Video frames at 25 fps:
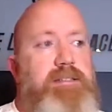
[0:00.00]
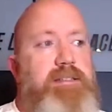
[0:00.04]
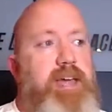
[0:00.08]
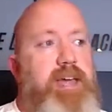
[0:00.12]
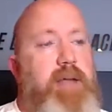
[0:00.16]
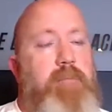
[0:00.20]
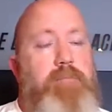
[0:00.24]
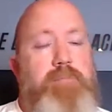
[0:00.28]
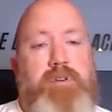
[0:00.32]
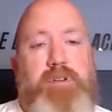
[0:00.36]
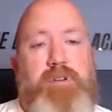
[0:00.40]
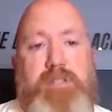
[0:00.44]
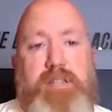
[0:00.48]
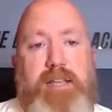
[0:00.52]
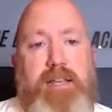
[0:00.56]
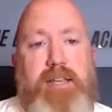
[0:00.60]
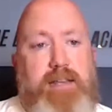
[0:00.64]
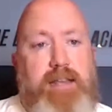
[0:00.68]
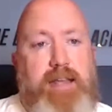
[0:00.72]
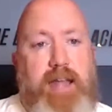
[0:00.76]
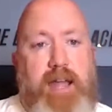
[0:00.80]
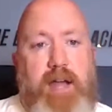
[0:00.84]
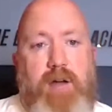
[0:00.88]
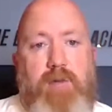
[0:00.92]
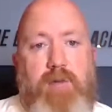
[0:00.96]

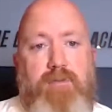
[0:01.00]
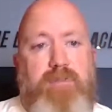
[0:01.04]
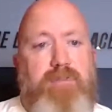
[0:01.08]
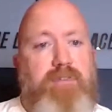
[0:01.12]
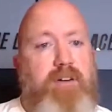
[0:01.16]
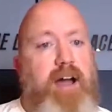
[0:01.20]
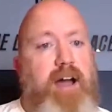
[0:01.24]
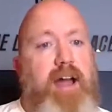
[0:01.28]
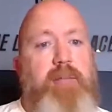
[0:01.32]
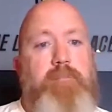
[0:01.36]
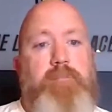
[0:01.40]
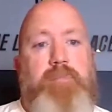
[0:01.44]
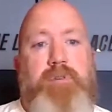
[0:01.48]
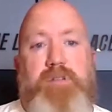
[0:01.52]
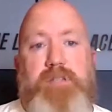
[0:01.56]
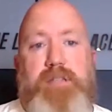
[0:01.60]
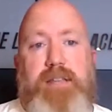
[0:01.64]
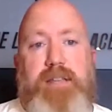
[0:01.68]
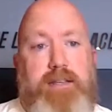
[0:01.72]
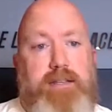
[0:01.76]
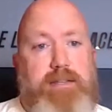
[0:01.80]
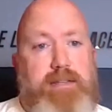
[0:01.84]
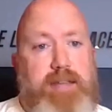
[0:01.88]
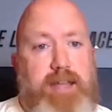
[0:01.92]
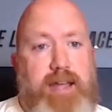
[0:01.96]
10% down,
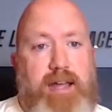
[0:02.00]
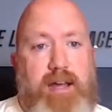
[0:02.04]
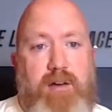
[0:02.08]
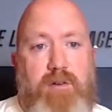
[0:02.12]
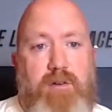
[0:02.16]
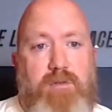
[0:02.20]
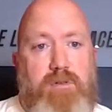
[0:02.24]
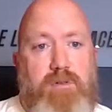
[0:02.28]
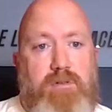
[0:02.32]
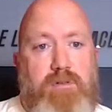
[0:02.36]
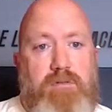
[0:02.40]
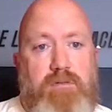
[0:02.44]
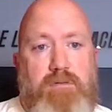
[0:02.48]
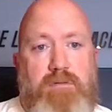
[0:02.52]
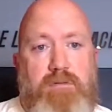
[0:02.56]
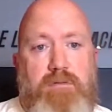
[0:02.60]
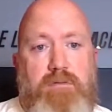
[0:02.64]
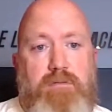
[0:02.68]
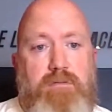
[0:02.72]
5% down,